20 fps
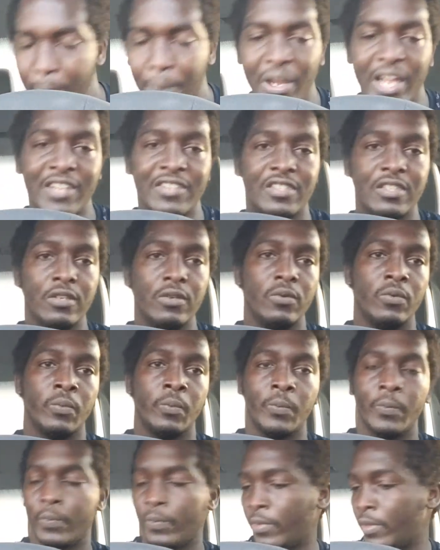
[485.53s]
bless you.
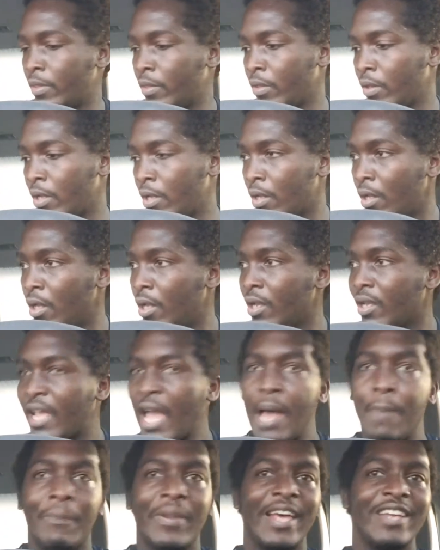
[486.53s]

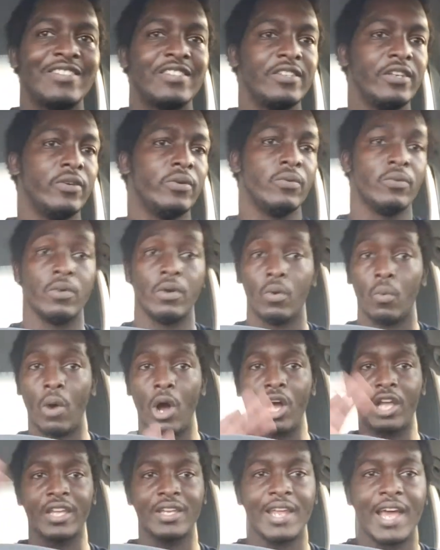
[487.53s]
God bless you.
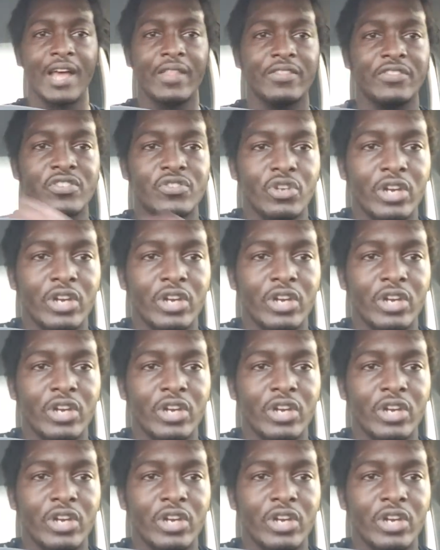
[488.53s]
Walking down the